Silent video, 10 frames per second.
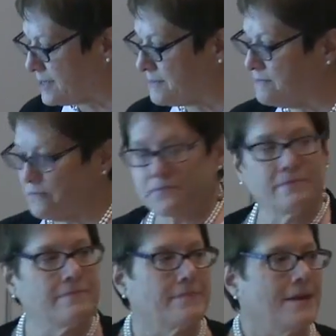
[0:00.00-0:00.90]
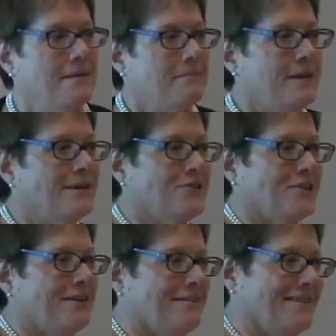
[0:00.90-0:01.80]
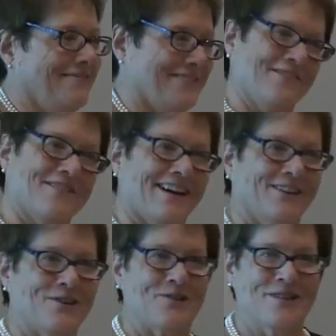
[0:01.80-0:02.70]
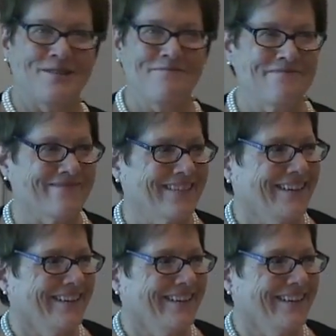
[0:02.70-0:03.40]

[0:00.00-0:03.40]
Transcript: this pink sheet, color-coded them,